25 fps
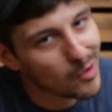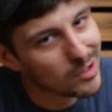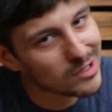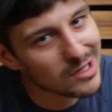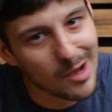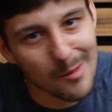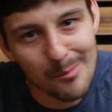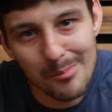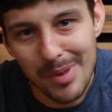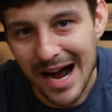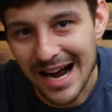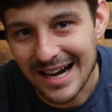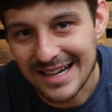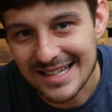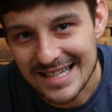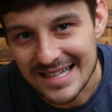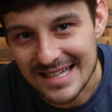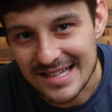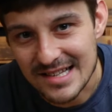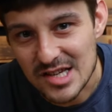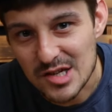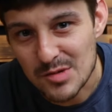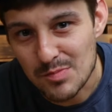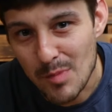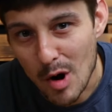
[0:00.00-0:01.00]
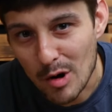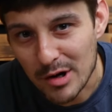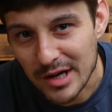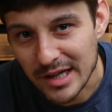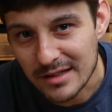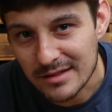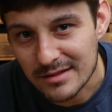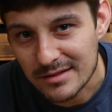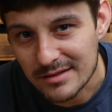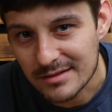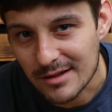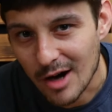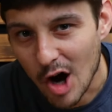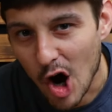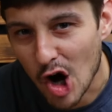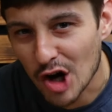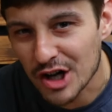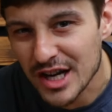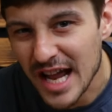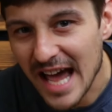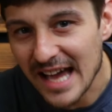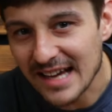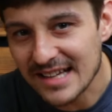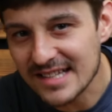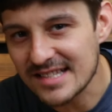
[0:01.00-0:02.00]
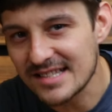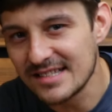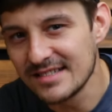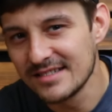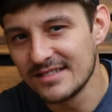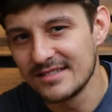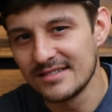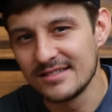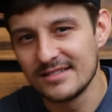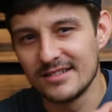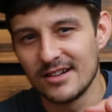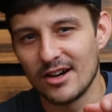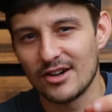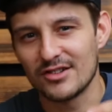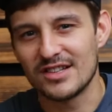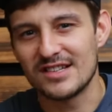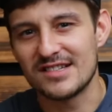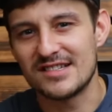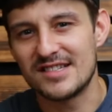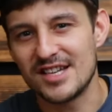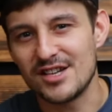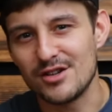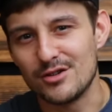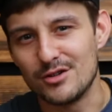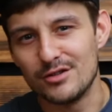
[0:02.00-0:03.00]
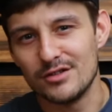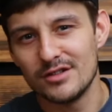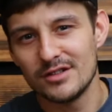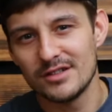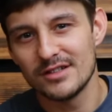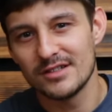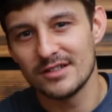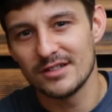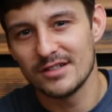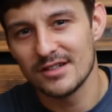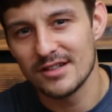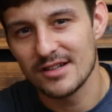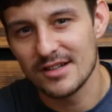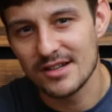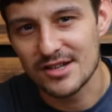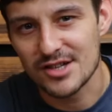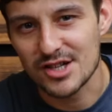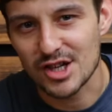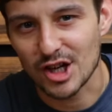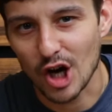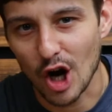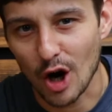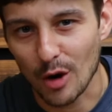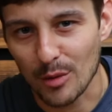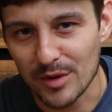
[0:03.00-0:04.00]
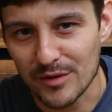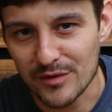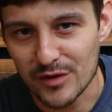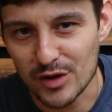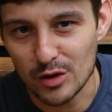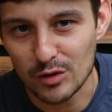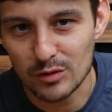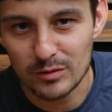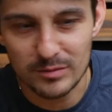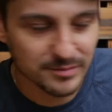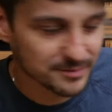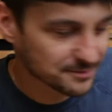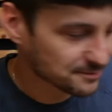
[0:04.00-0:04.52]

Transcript: we'll unbox it and smoke it all next on the Zeal Cigar Review.